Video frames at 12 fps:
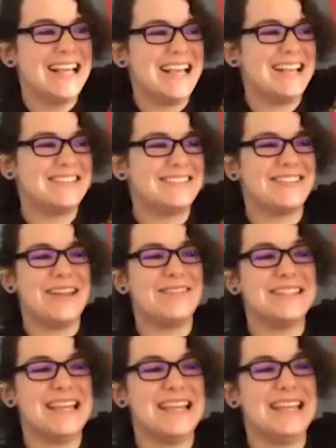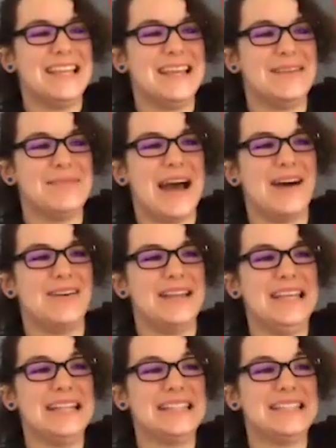It's great we're taking him out.
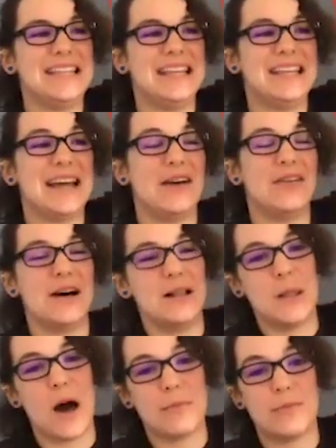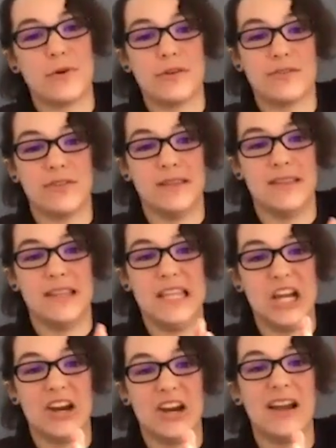He gets taken out a lot more during the
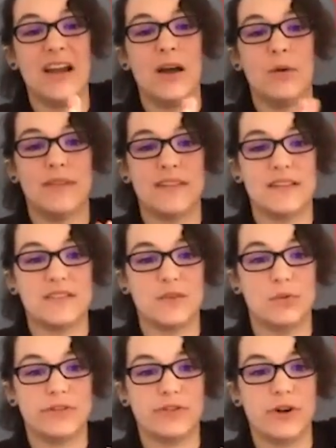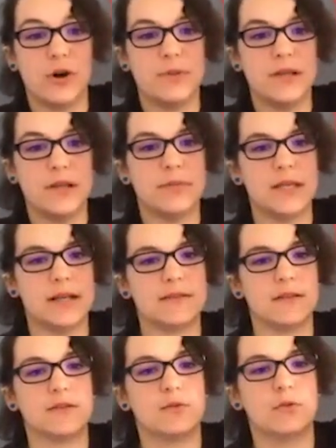year when the schools are open, because the
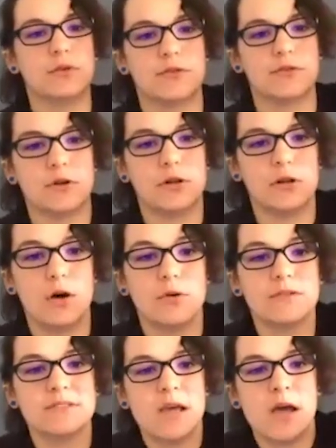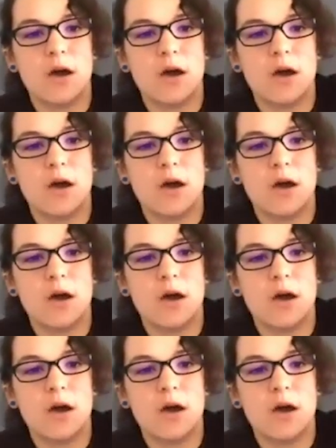schools are closed.